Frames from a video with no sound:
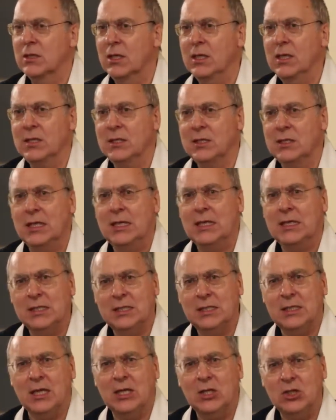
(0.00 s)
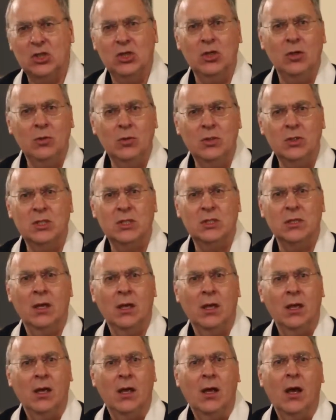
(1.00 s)
These issues
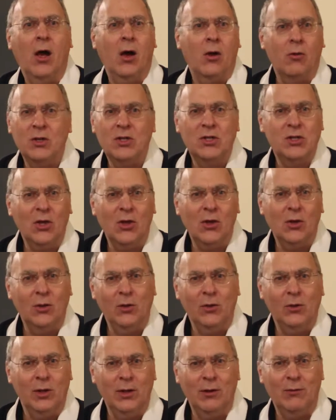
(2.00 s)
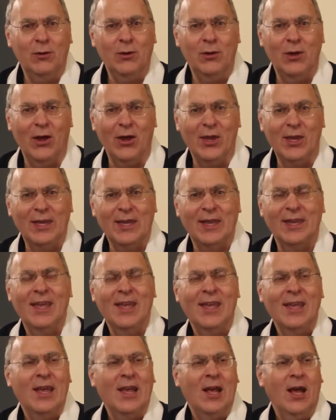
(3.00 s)
are eternal, if you
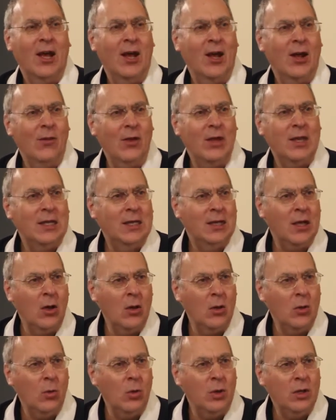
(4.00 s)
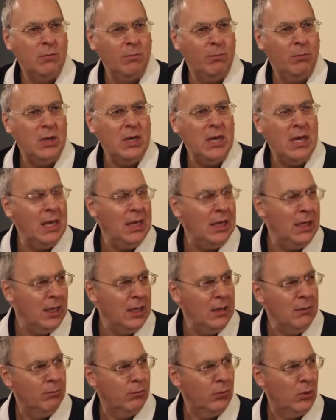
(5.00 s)
like. They go with being
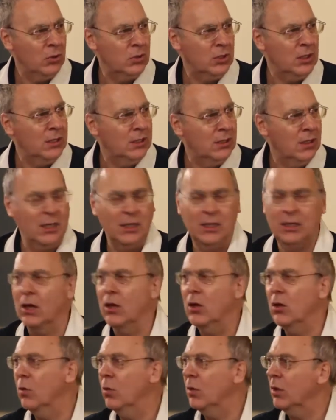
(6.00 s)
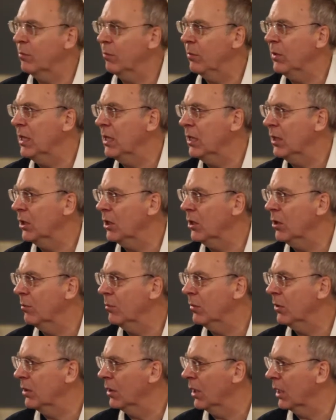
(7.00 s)
embodied. They go with being
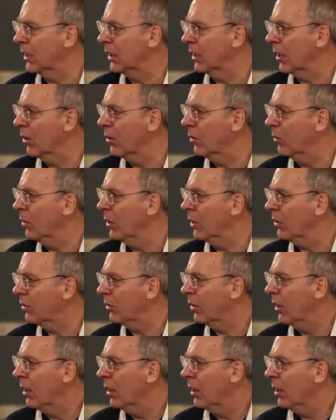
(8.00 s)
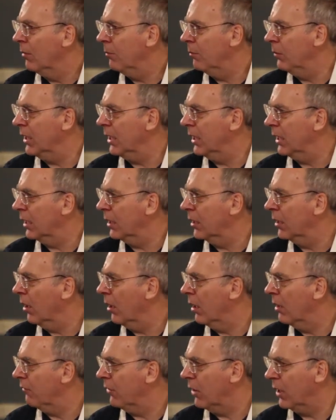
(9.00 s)
human. They go with being in
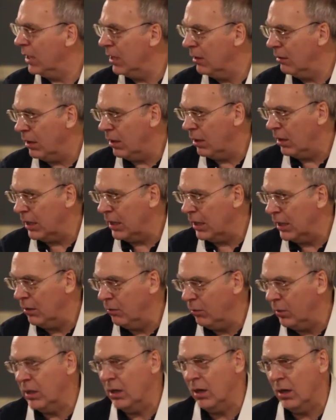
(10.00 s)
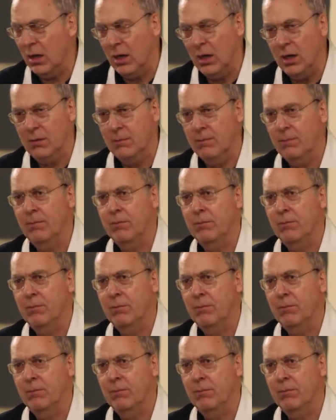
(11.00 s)
life. Here we are.